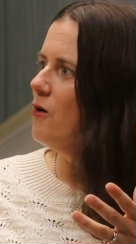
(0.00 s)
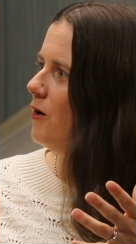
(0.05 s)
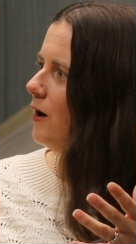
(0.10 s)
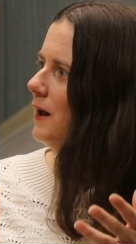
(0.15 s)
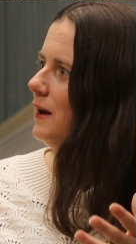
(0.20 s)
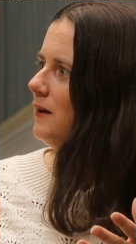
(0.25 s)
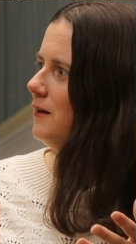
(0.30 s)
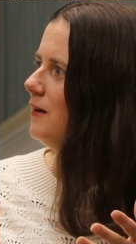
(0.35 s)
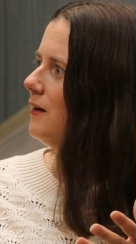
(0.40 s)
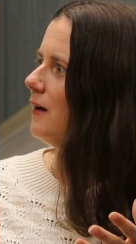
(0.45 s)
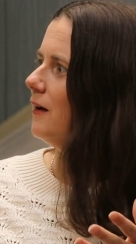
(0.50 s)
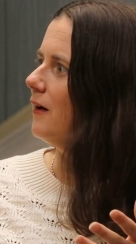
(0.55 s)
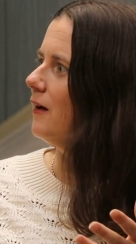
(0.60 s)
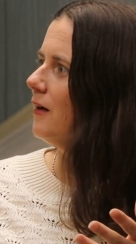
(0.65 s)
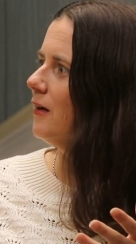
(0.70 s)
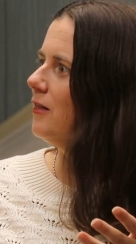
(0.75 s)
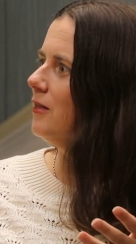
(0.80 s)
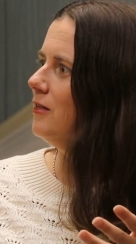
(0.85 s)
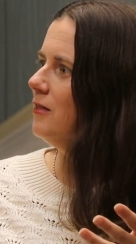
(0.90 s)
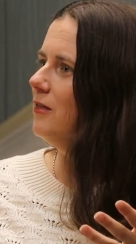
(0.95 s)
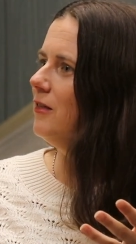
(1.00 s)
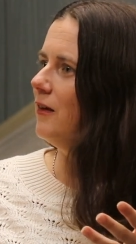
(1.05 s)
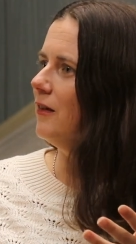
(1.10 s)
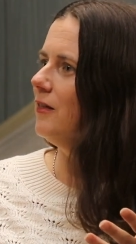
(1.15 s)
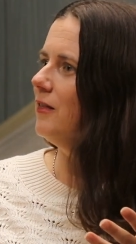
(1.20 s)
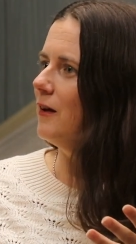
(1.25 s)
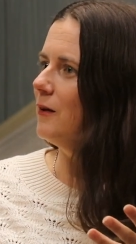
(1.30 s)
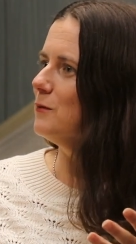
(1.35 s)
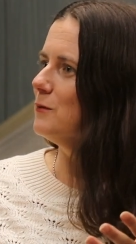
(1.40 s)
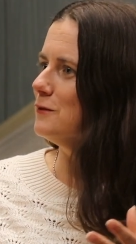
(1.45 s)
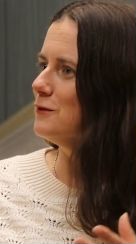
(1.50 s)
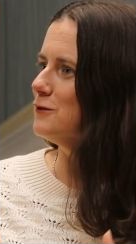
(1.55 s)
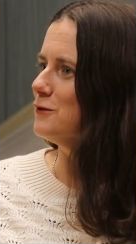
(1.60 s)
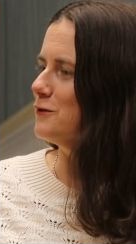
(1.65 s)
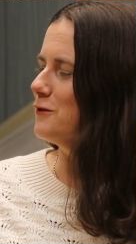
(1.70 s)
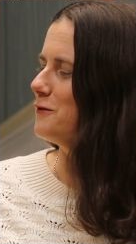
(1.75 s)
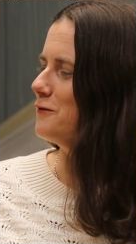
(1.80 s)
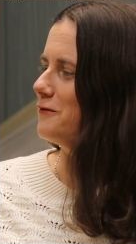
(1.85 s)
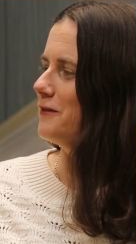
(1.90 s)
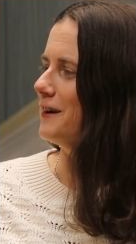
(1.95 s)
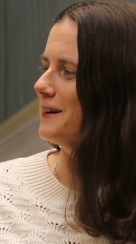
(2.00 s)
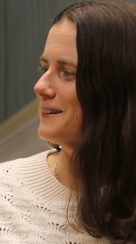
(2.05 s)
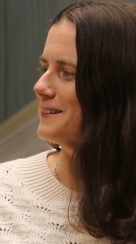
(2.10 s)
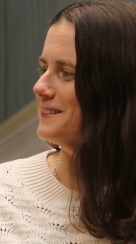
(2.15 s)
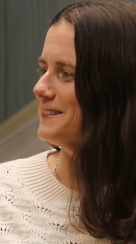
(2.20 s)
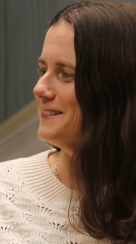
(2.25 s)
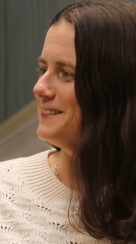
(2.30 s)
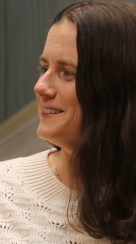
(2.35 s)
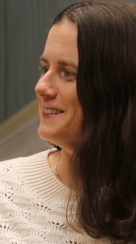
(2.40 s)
idea that that was true of fractions.